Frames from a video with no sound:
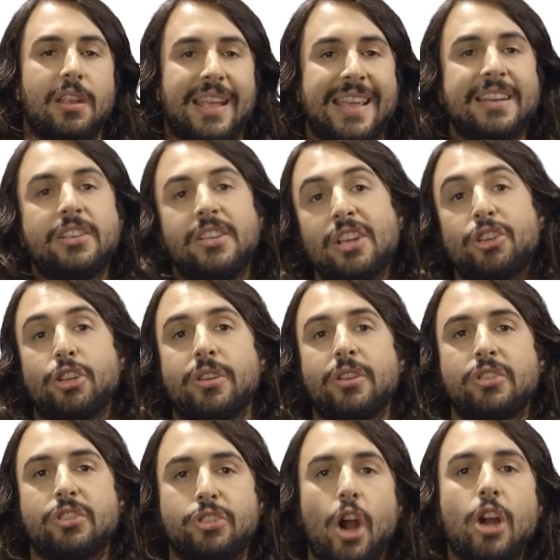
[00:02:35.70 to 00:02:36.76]
In addition,
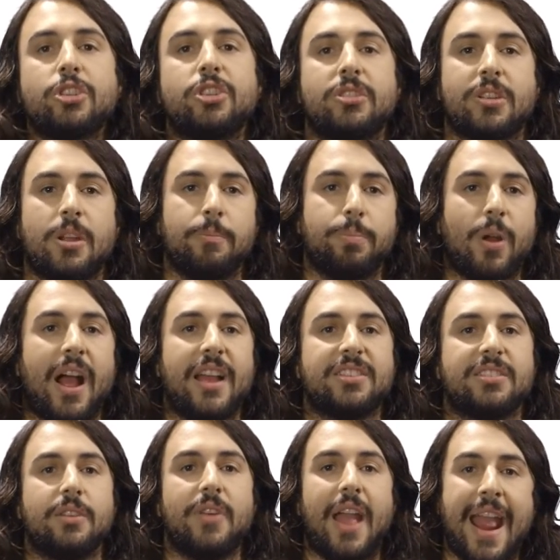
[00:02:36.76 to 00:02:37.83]
starch is comprised of